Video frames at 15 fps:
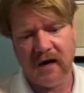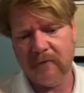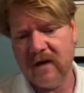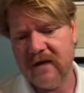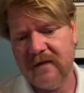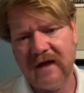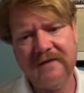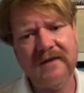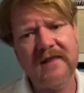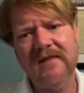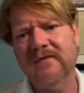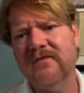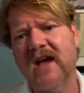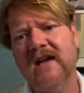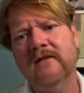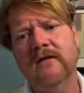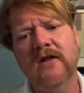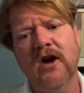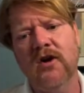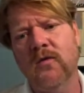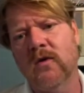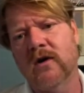They
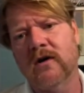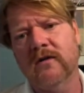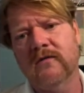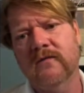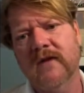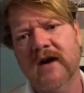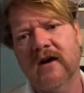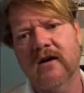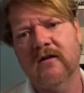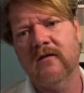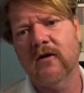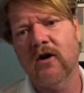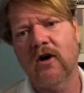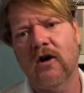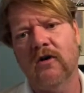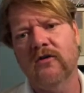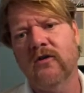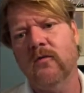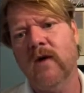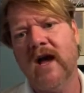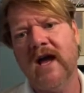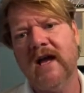lower all the
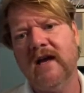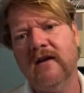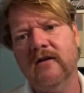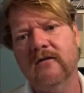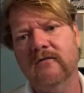way